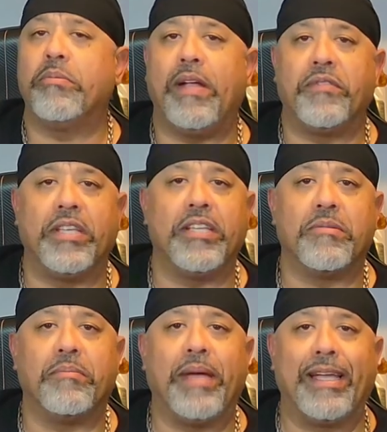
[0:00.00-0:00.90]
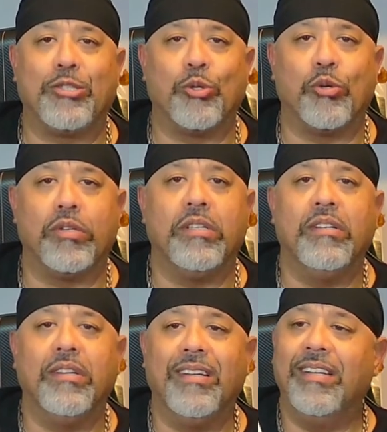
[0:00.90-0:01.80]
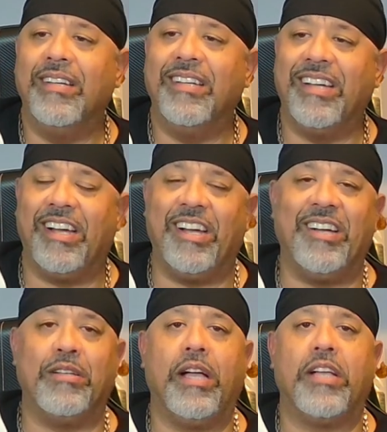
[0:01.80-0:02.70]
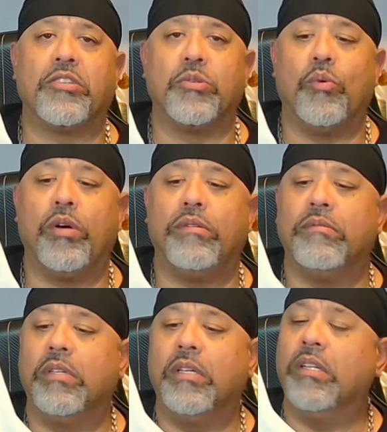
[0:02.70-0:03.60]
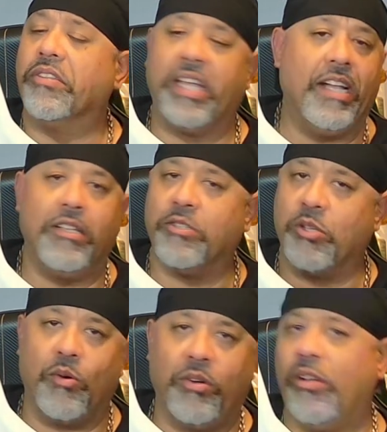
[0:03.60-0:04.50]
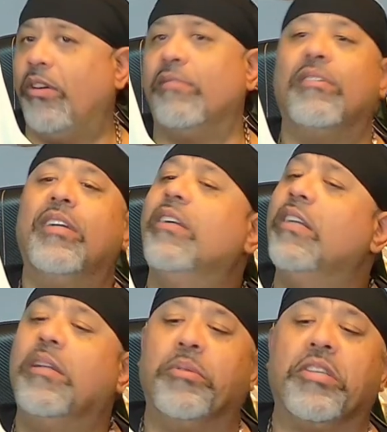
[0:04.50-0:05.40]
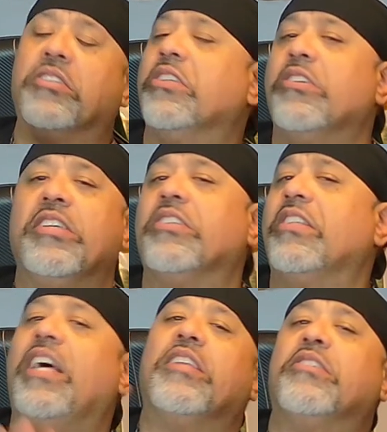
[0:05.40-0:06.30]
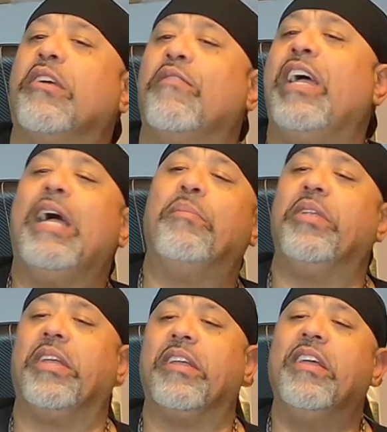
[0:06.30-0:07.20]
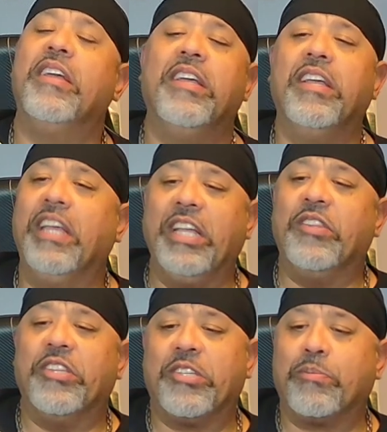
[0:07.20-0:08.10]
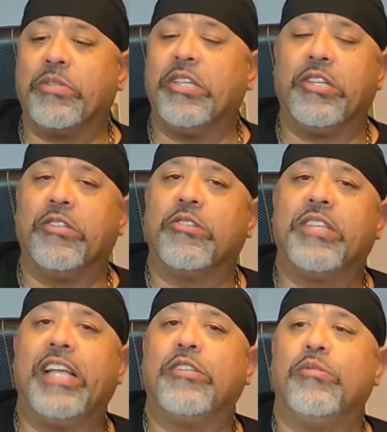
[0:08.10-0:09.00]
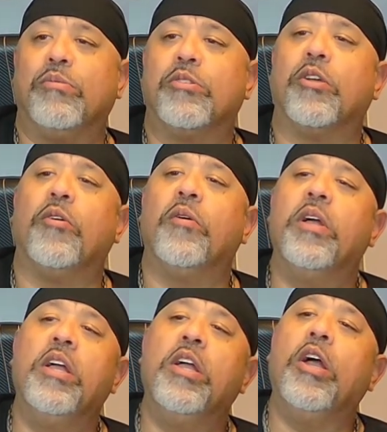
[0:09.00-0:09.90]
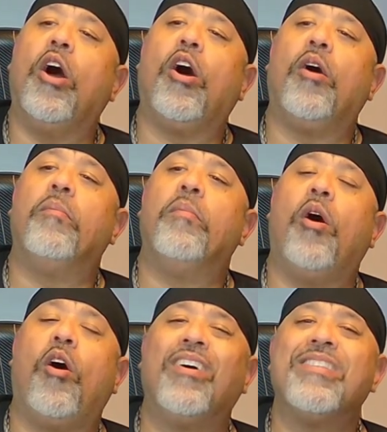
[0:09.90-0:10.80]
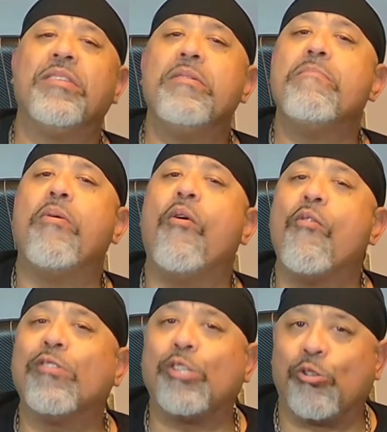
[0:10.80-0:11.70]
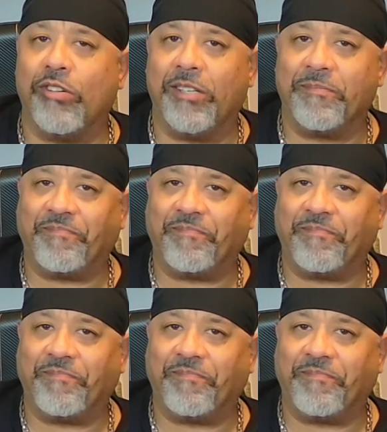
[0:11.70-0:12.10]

have to get some backstory as to what the hell is going on, because there is a lot of stuff happening in this particular statue. So On the portrait,